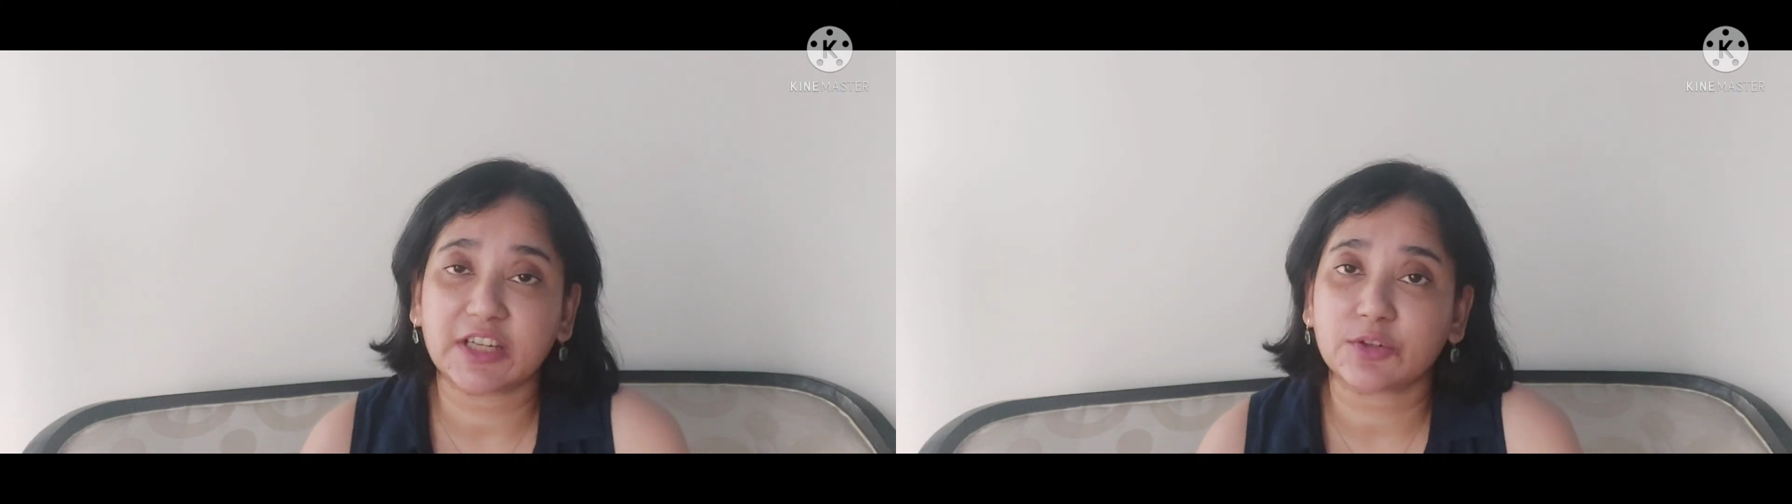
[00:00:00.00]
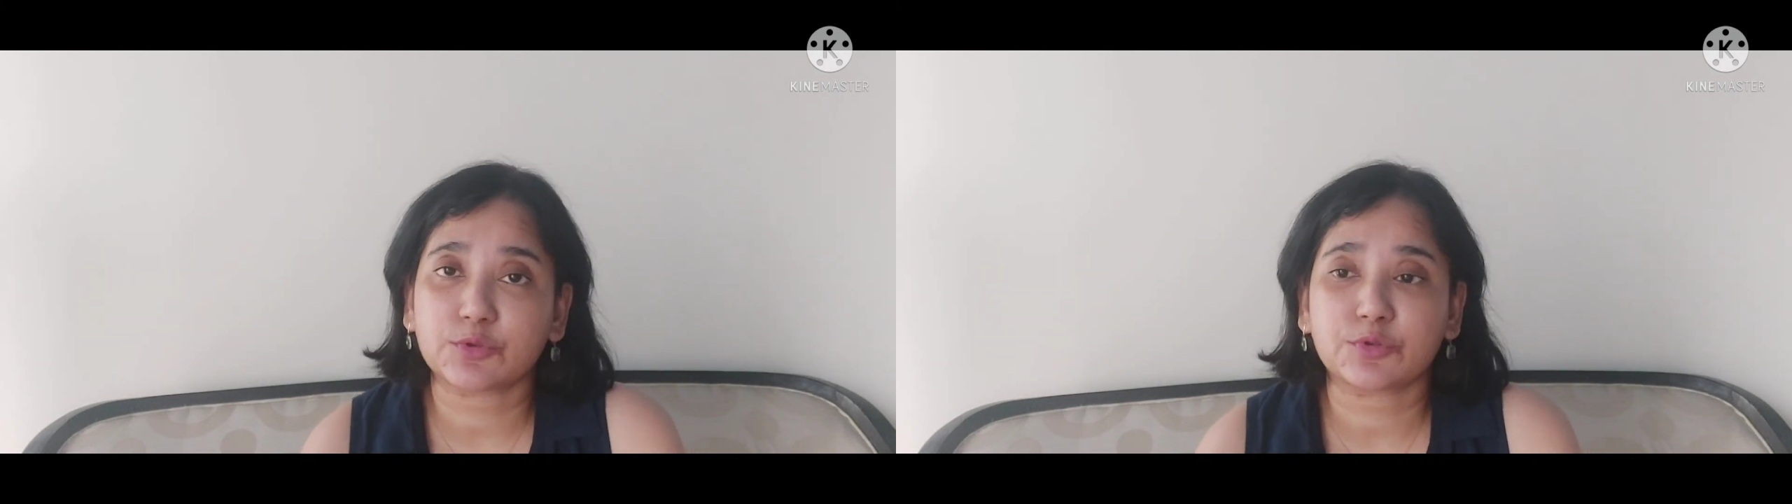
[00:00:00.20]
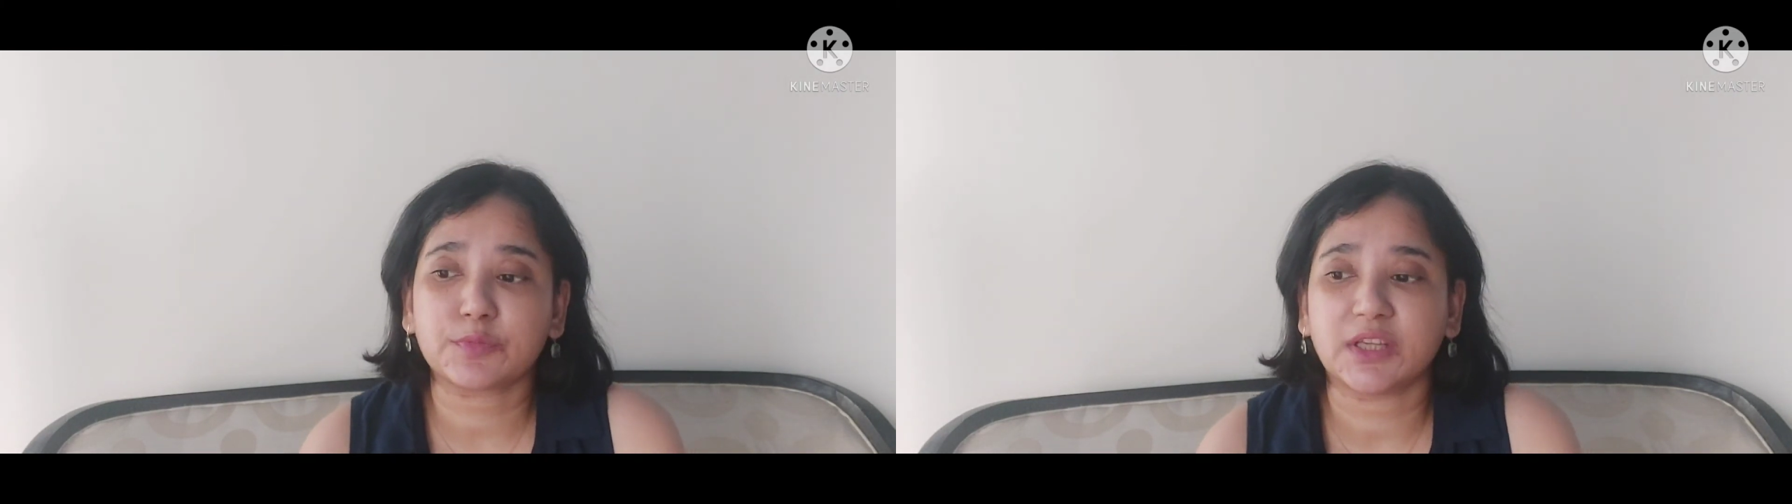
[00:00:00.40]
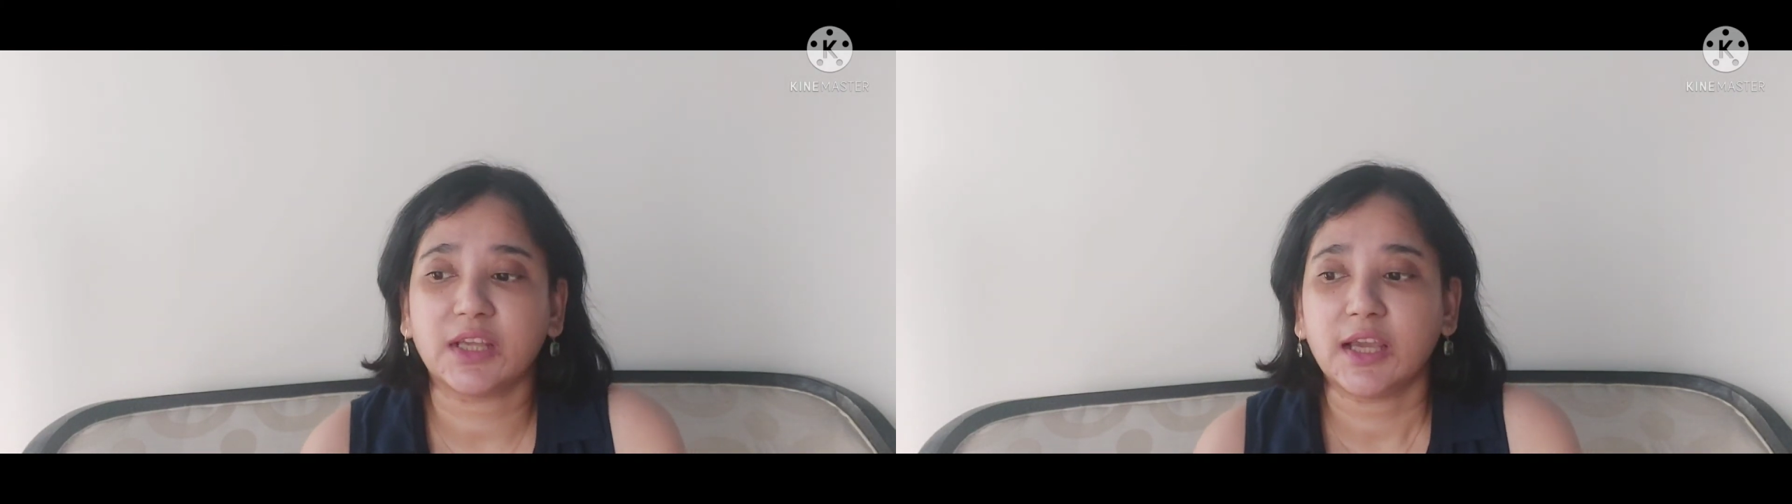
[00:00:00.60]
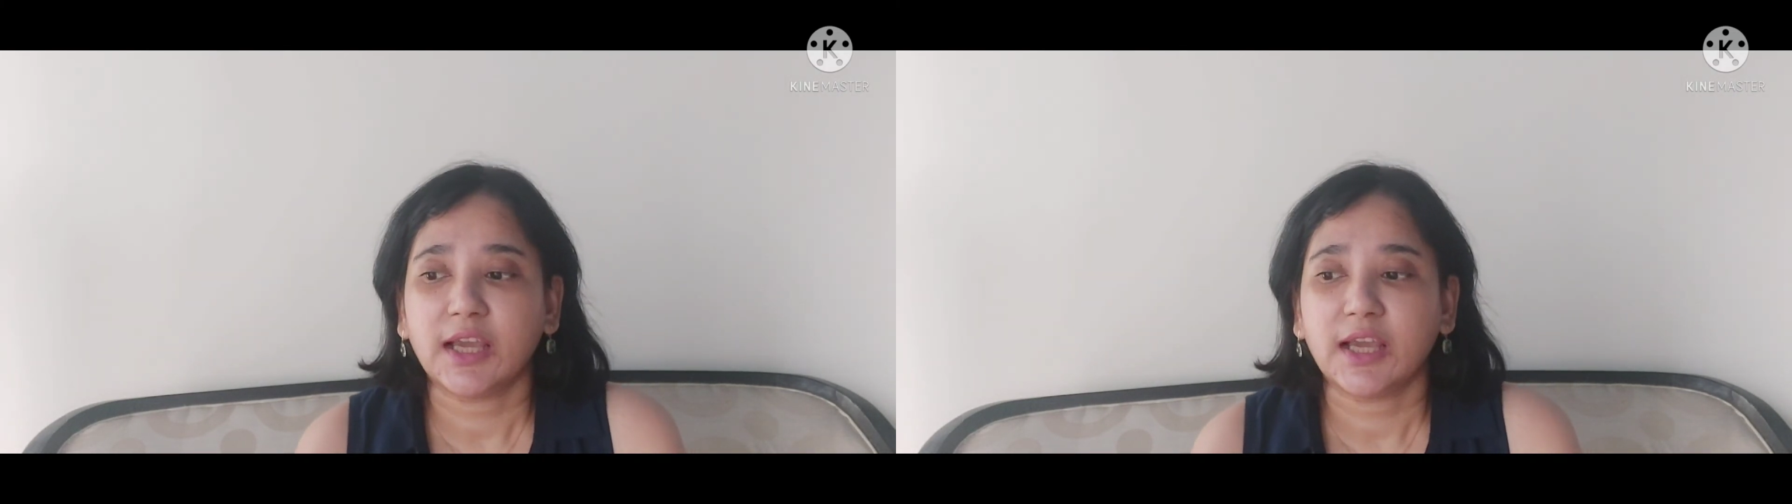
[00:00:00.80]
out to me,